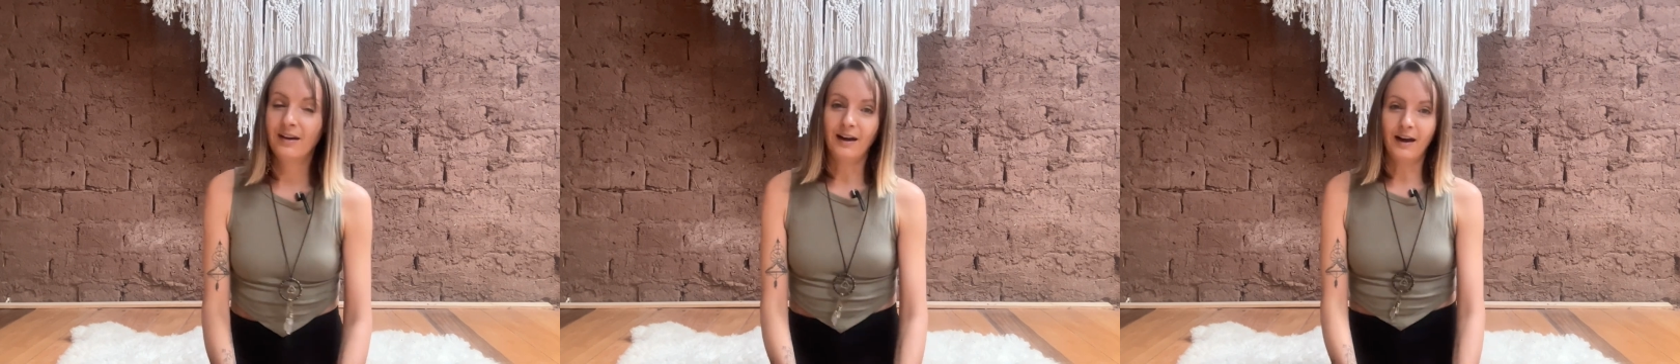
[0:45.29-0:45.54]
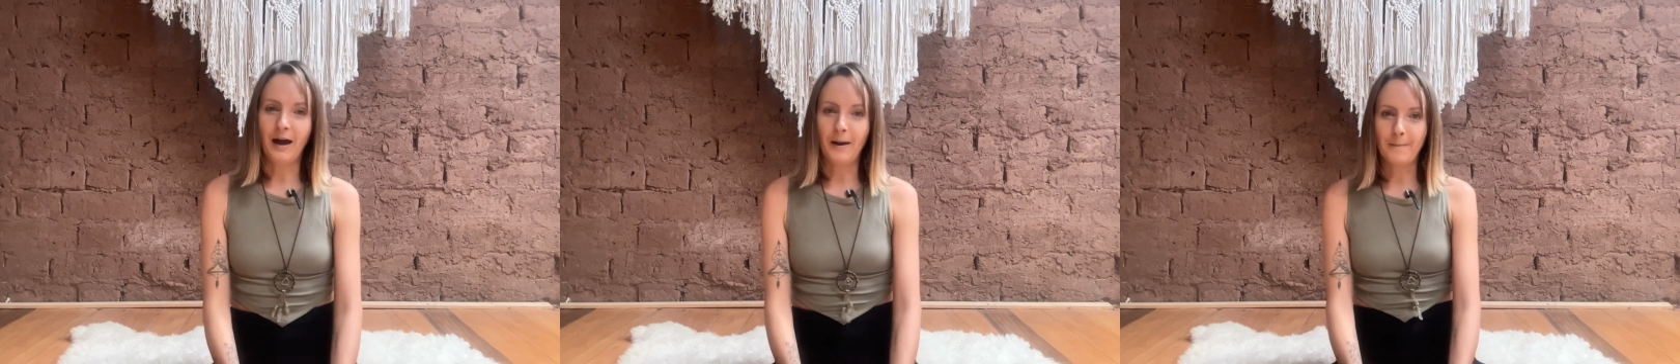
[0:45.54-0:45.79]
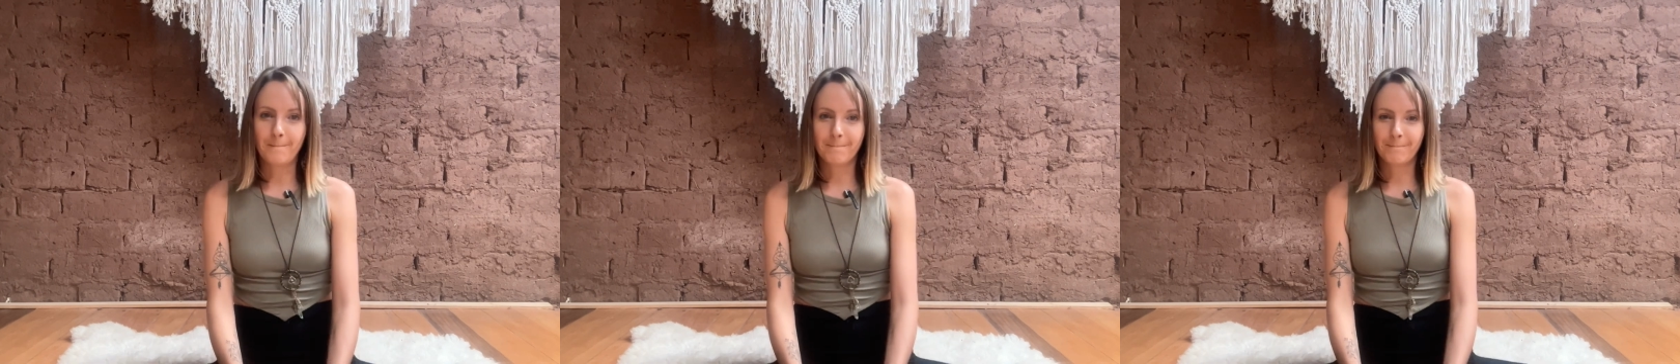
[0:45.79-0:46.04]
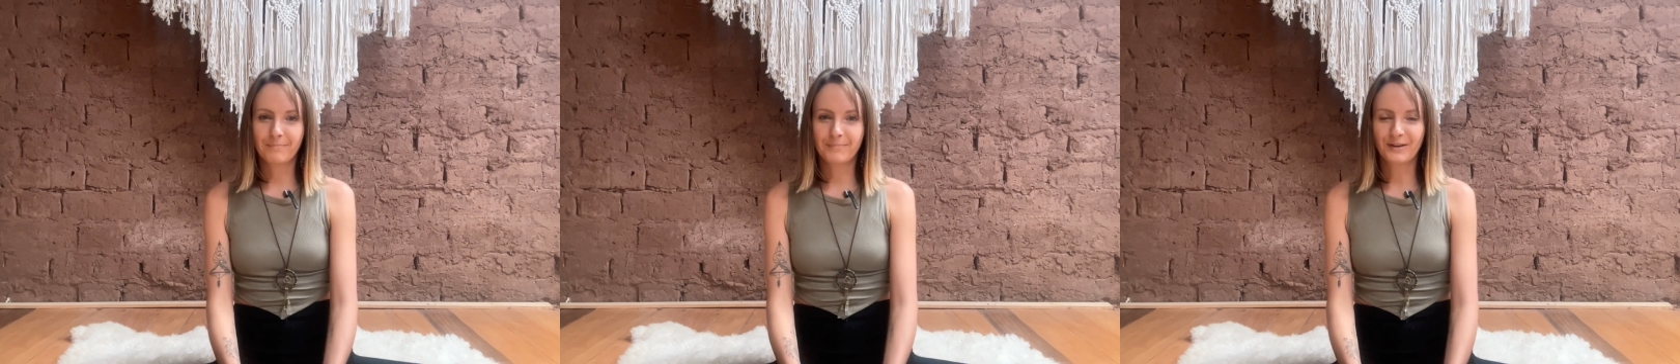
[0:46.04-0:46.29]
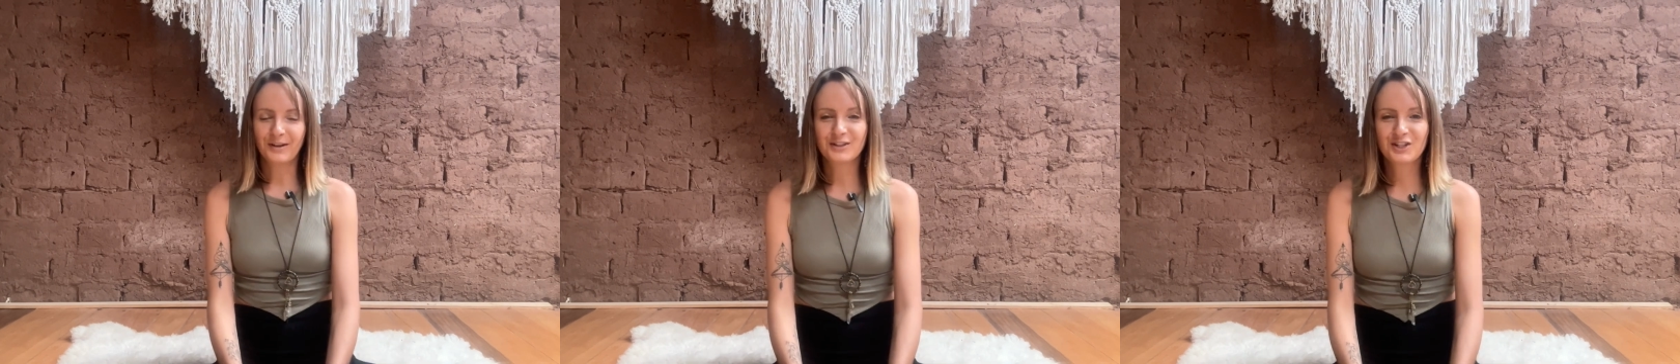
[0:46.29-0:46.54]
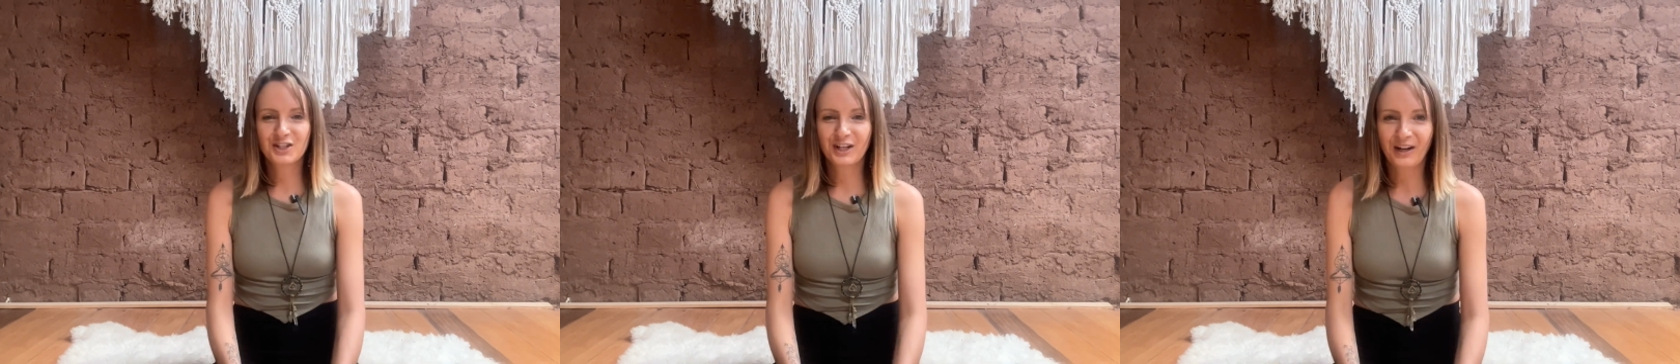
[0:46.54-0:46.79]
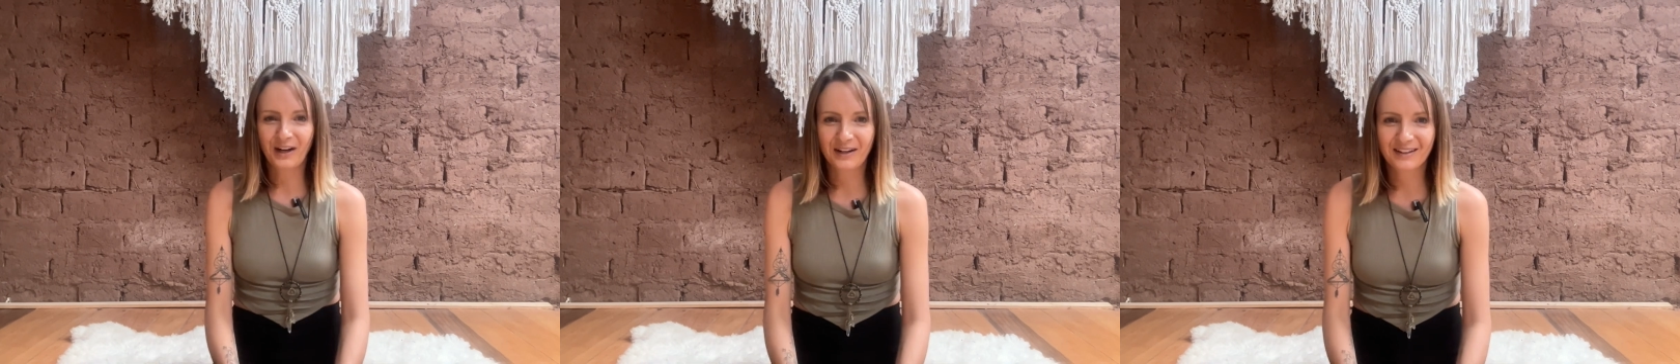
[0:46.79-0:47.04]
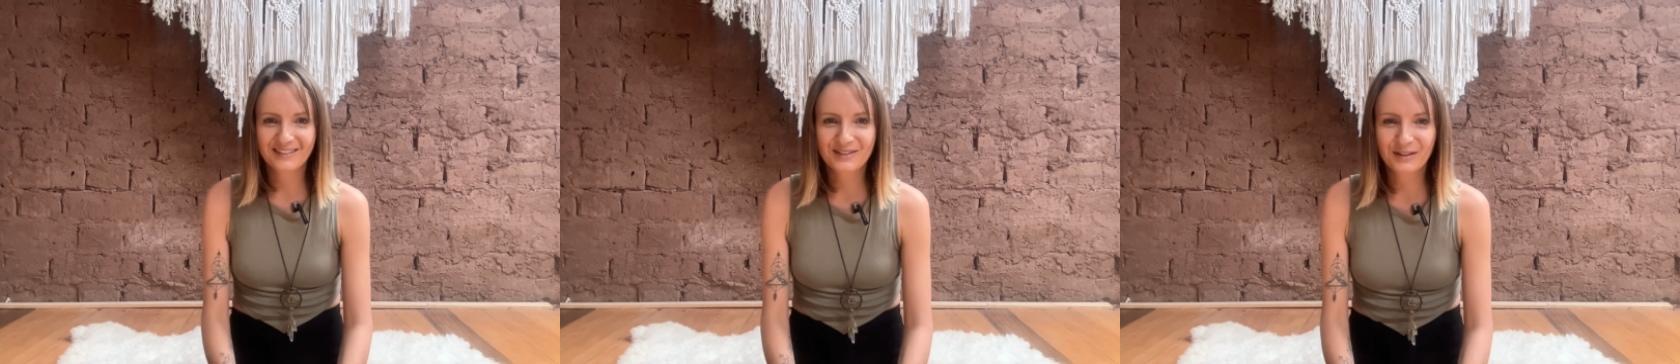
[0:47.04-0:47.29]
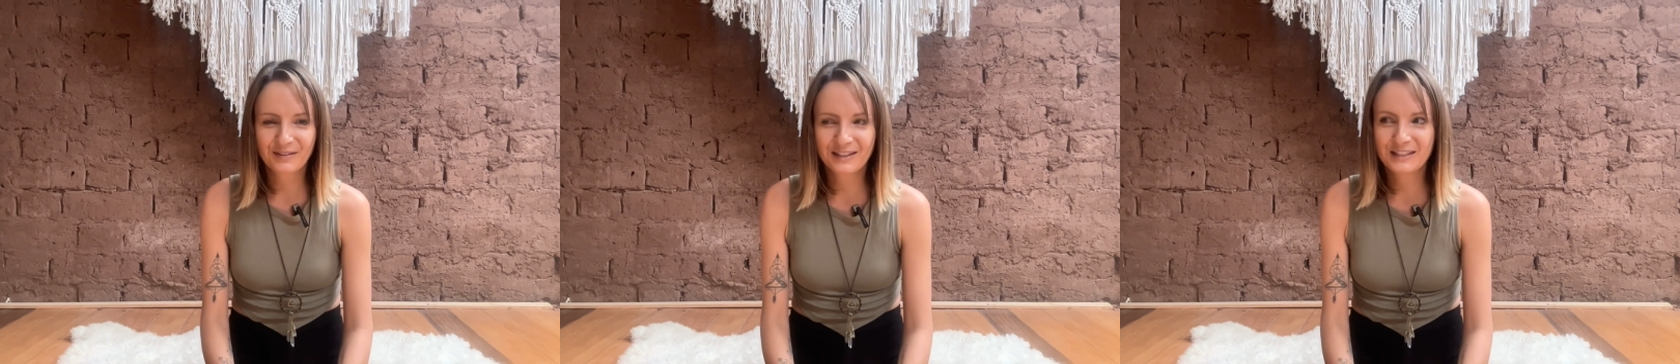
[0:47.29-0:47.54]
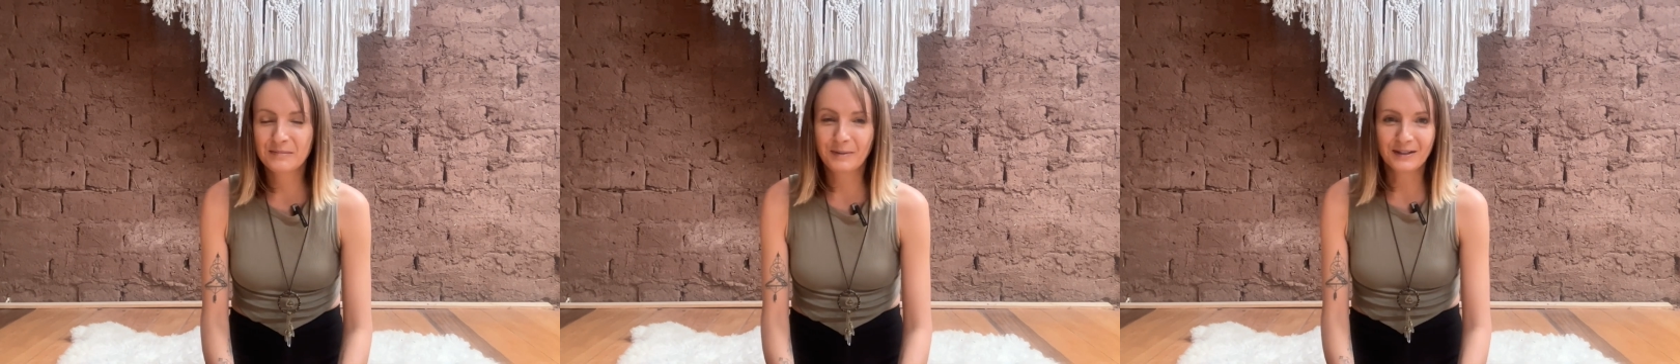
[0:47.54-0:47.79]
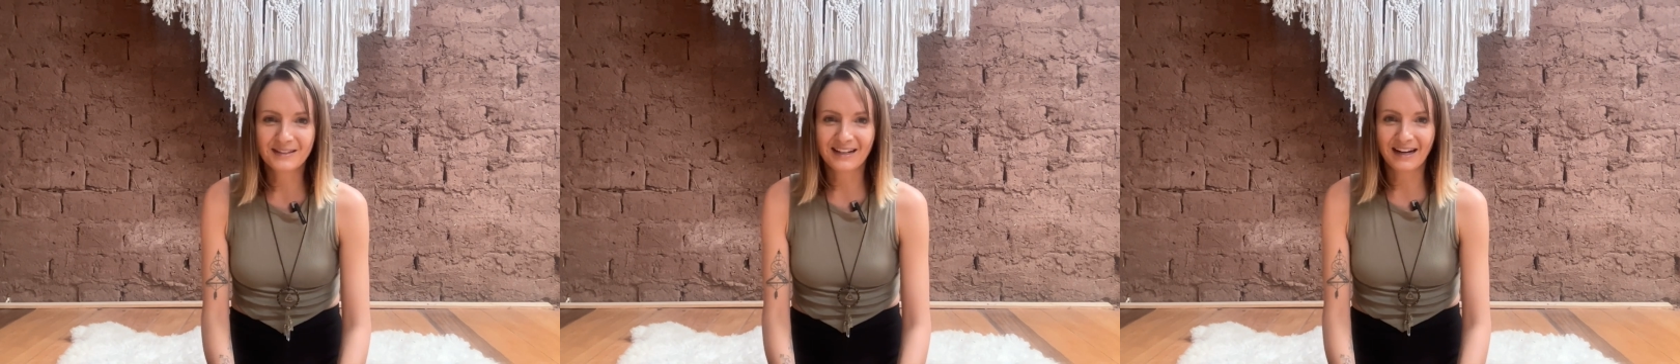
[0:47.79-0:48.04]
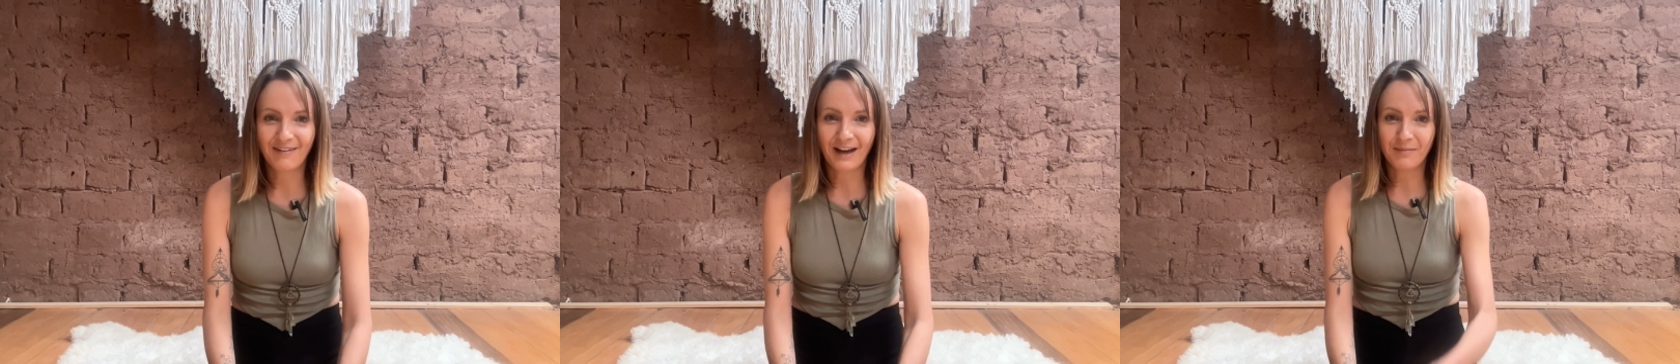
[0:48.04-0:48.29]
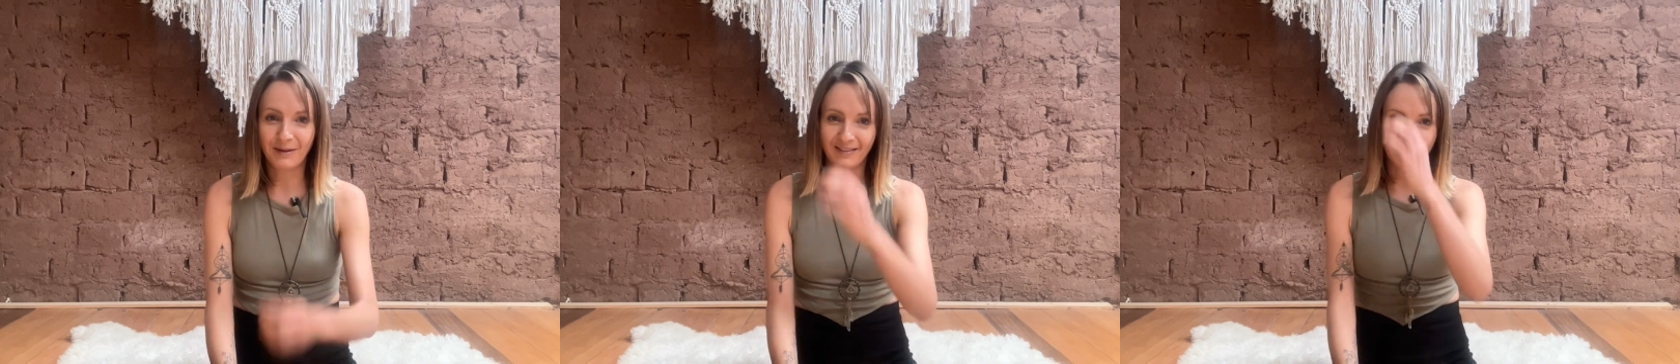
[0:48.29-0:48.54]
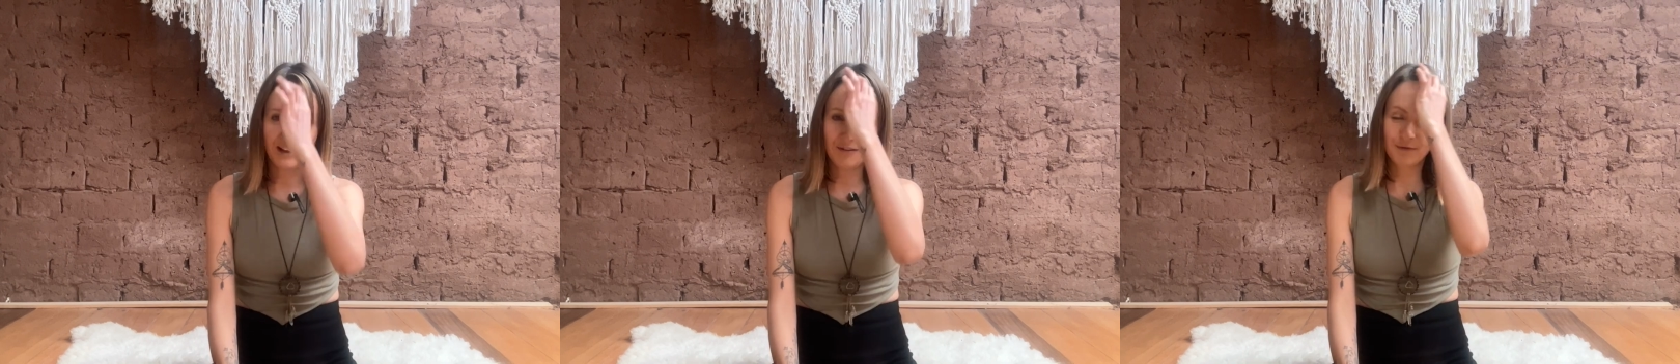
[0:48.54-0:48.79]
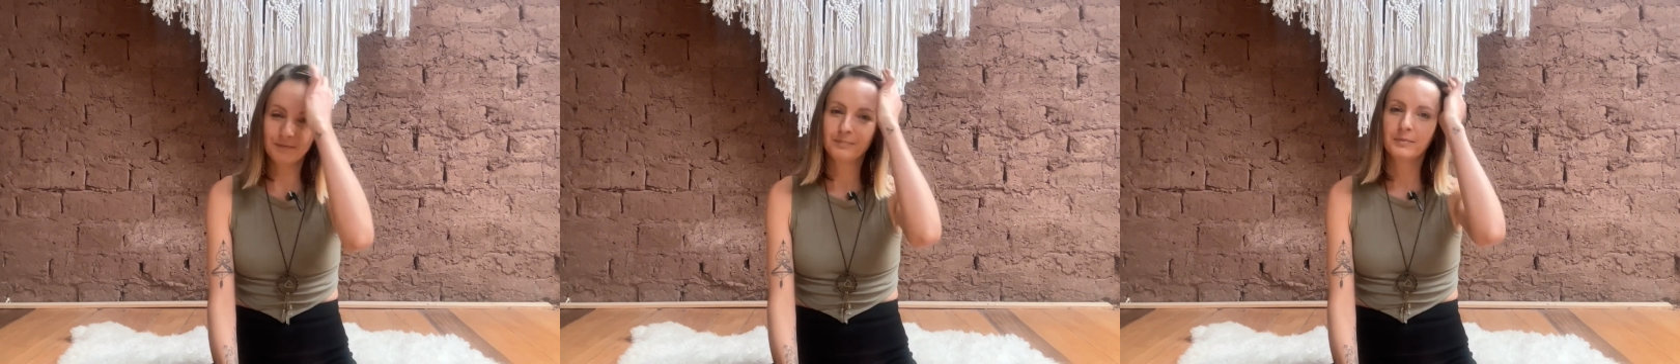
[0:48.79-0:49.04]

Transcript: Um, I'll just share sort of an experience that I've had in my life,